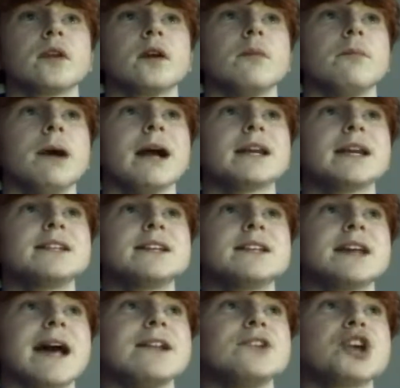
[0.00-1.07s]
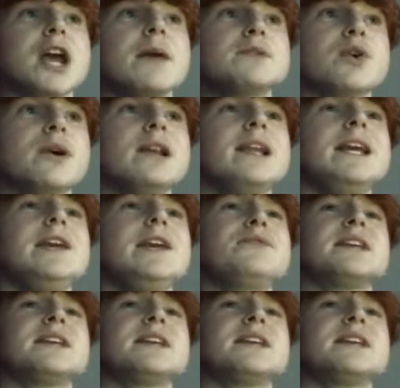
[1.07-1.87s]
Back into Dan James. Oh, he leaves